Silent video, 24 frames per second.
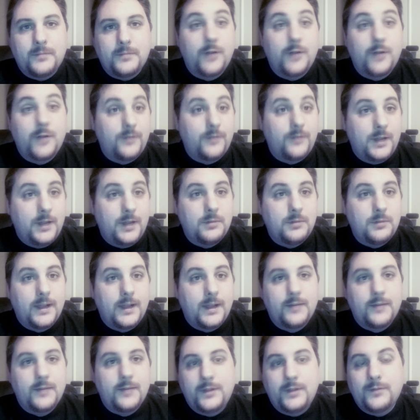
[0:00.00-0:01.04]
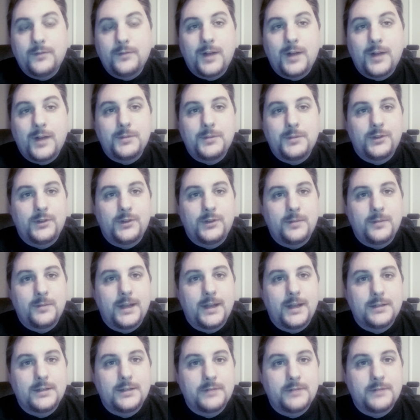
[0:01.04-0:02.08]
Hopefully we'll have the environment
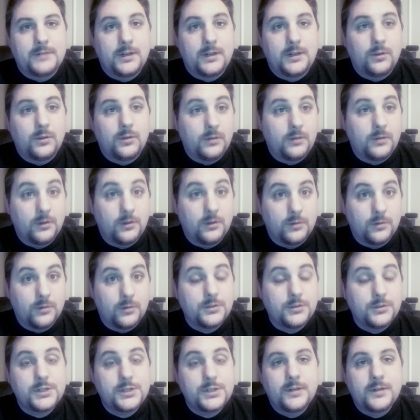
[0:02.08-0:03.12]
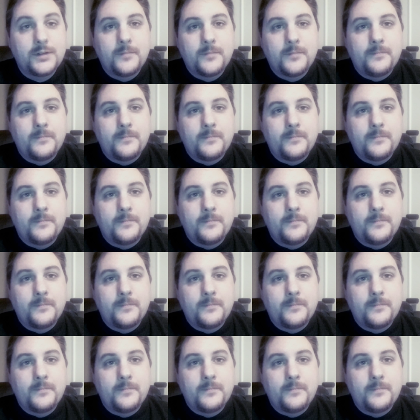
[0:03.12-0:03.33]
simulator in on launch,